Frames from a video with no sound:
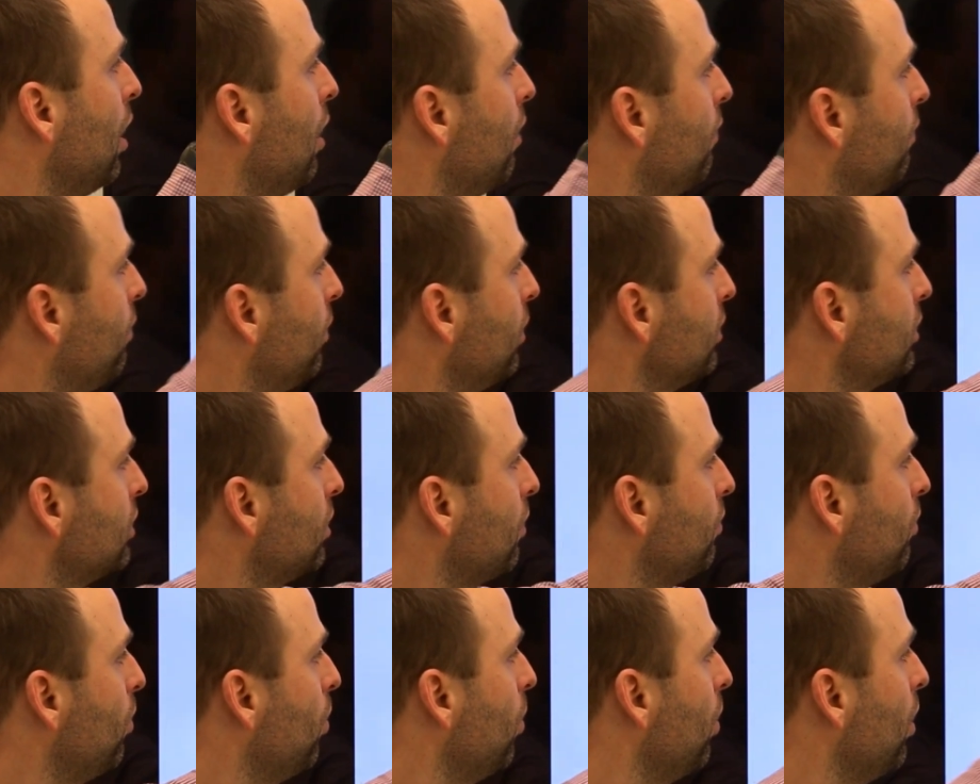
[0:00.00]
First
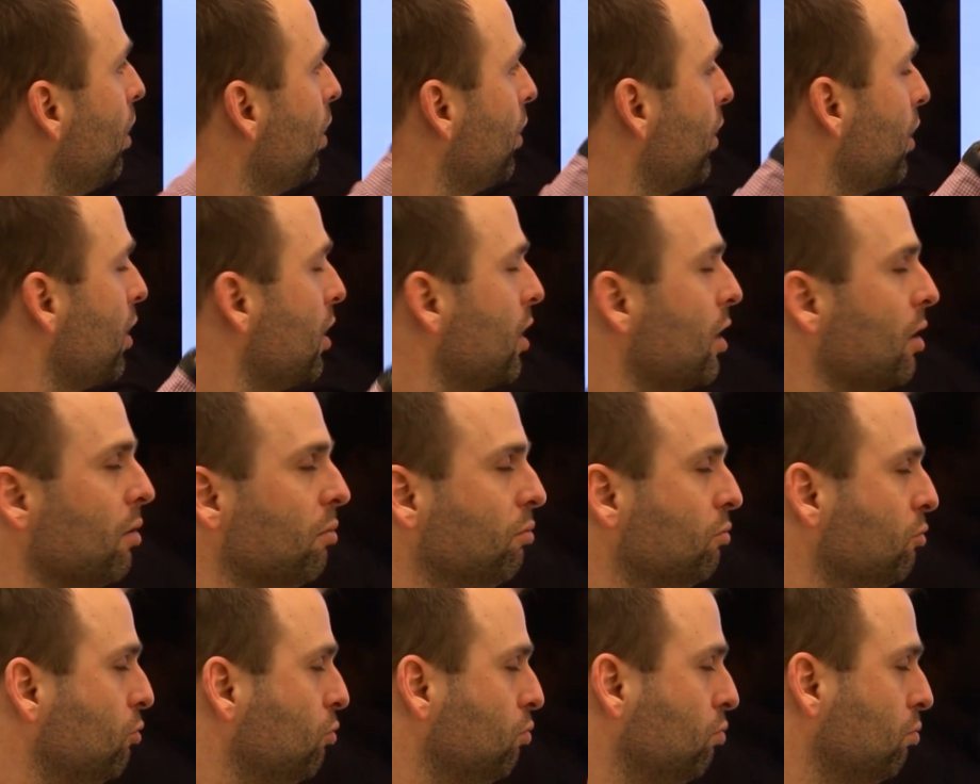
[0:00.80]
of all, the
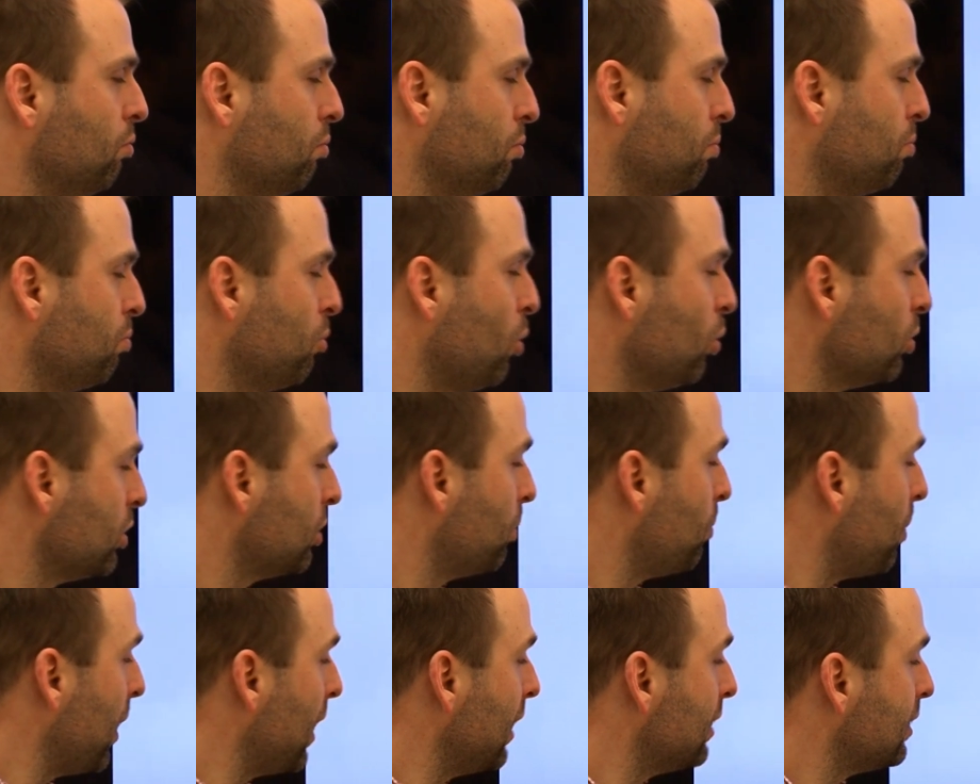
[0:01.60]

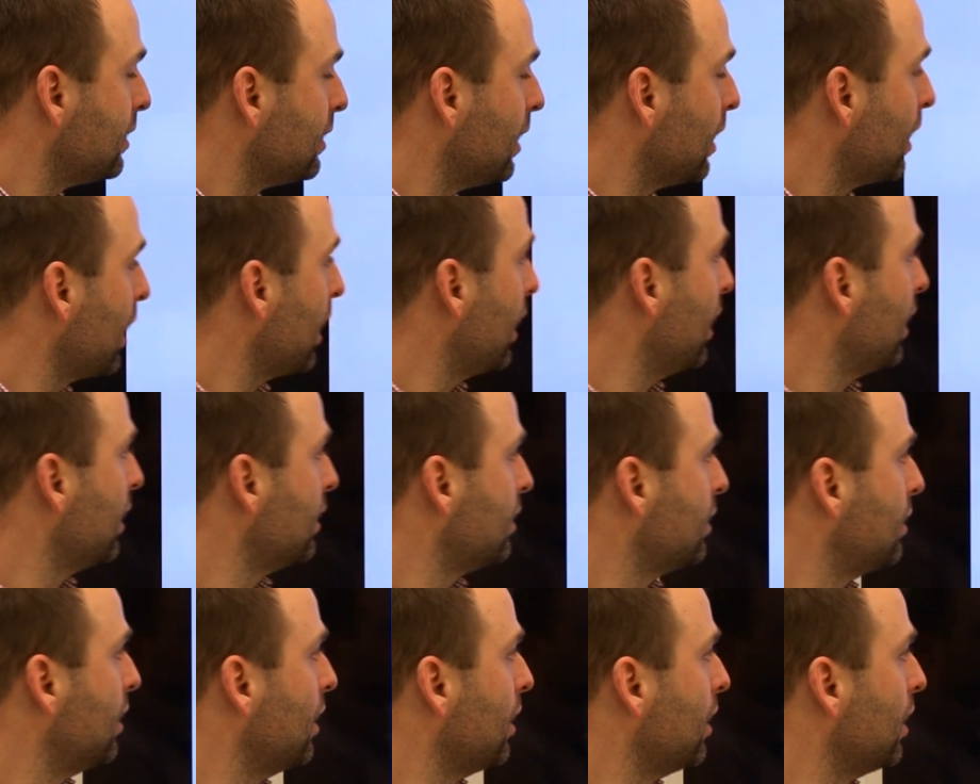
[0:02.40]
most basic
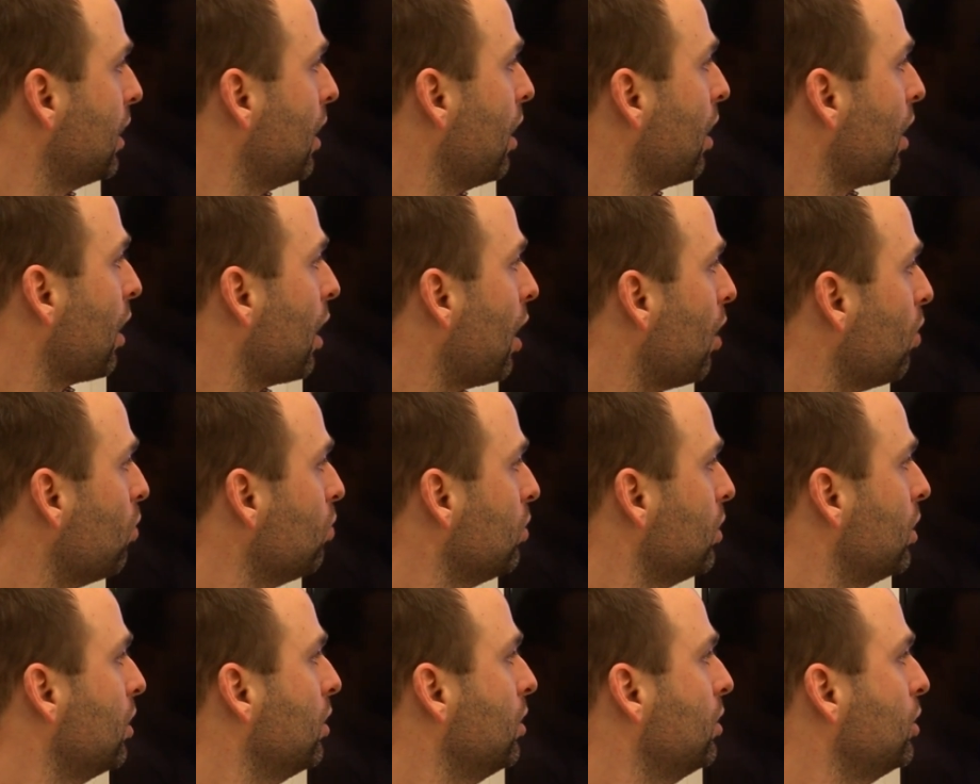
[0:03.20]
is the
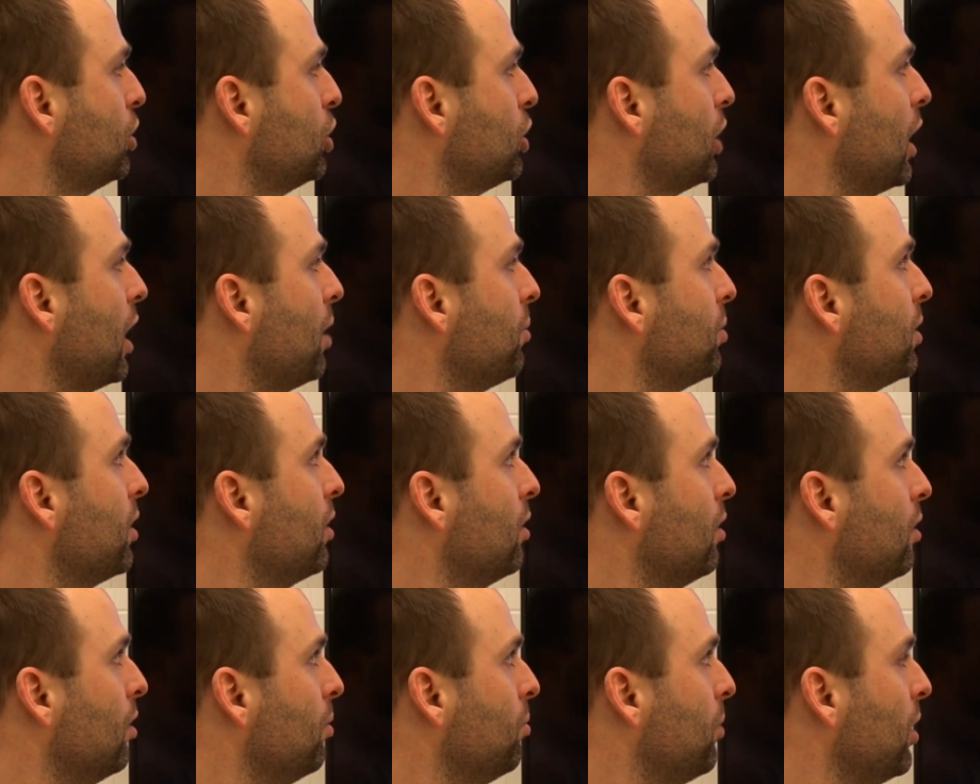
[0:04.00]
round-shaped
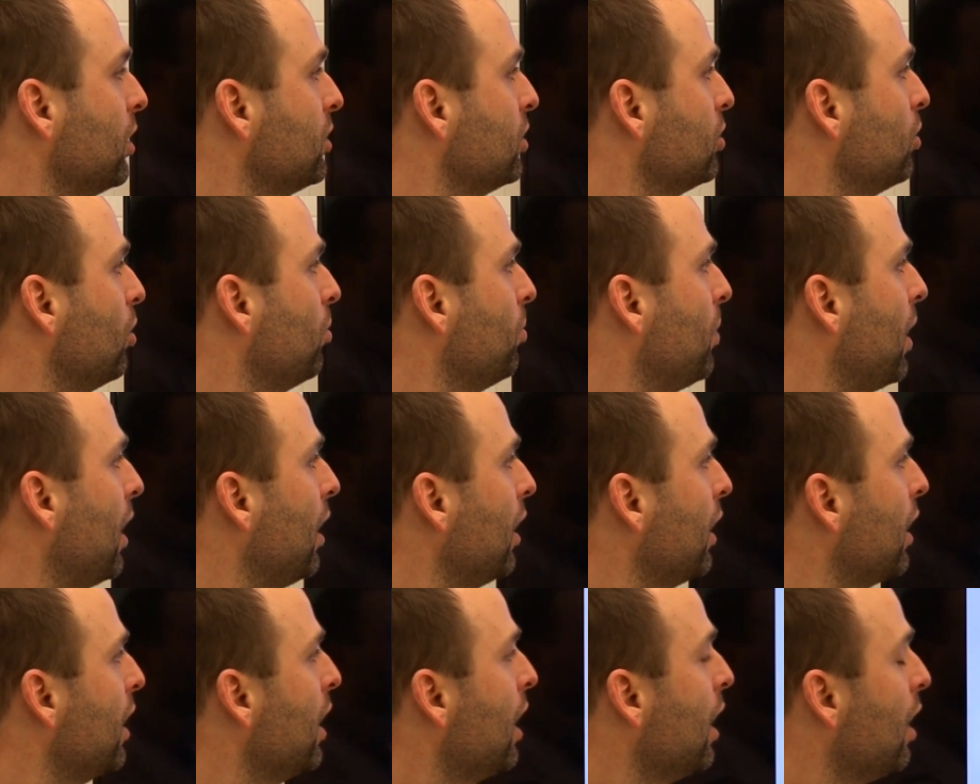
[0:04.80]
muscle
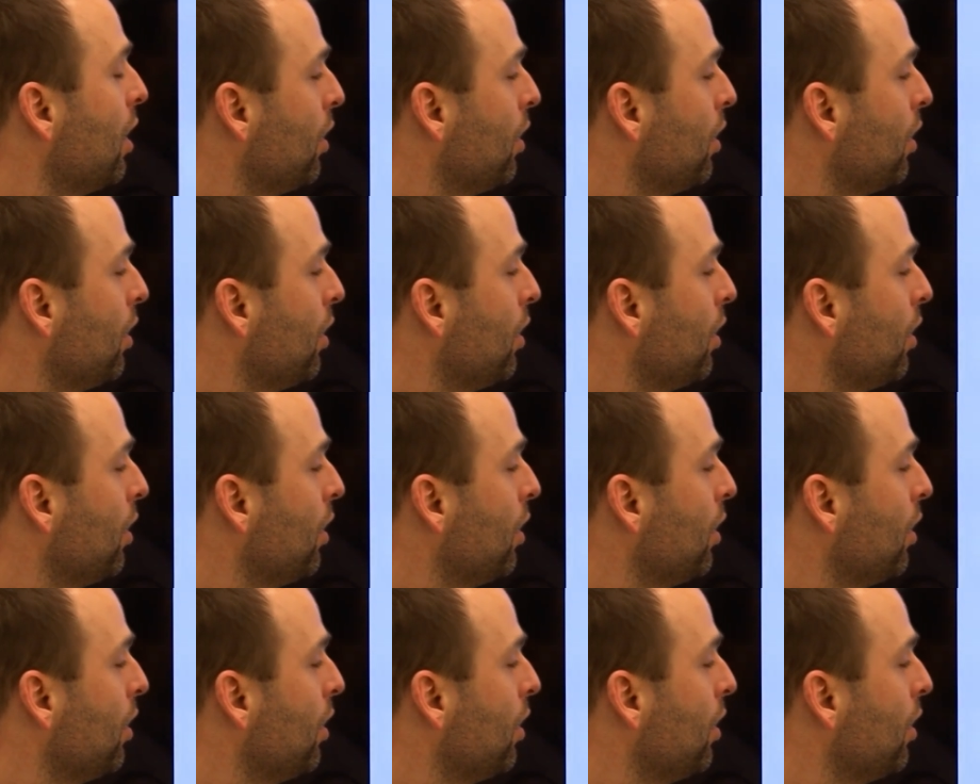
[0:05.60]
belly.